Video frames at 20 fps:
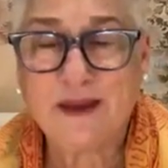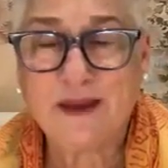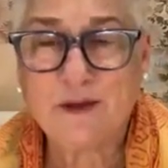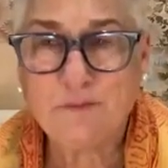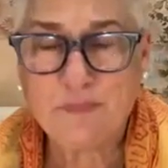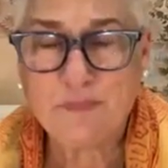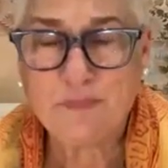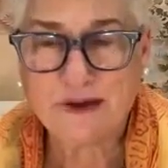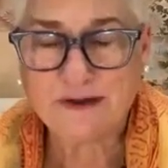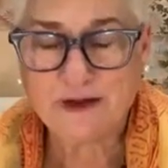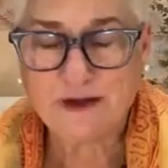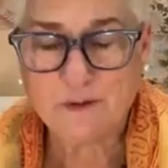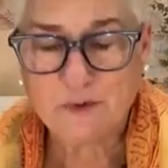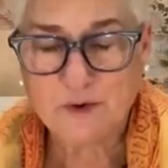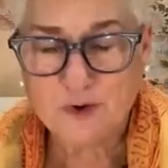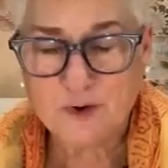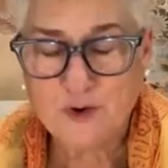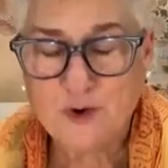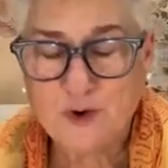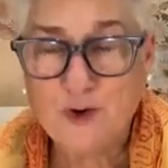and picked up
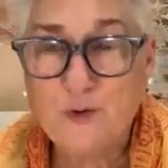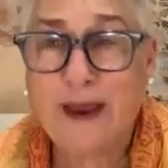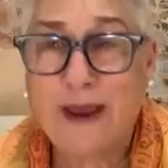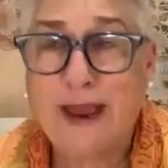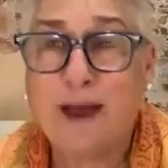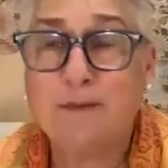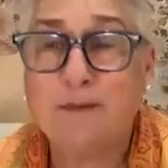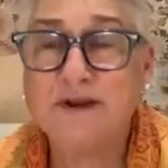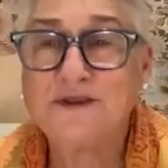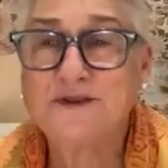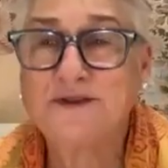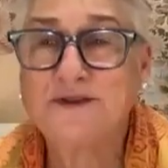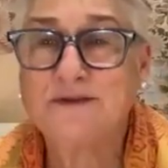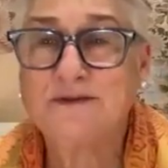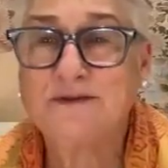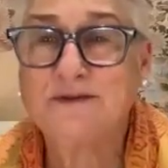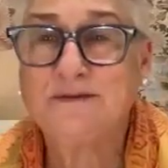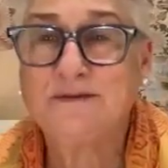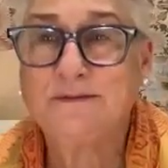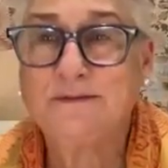new habits.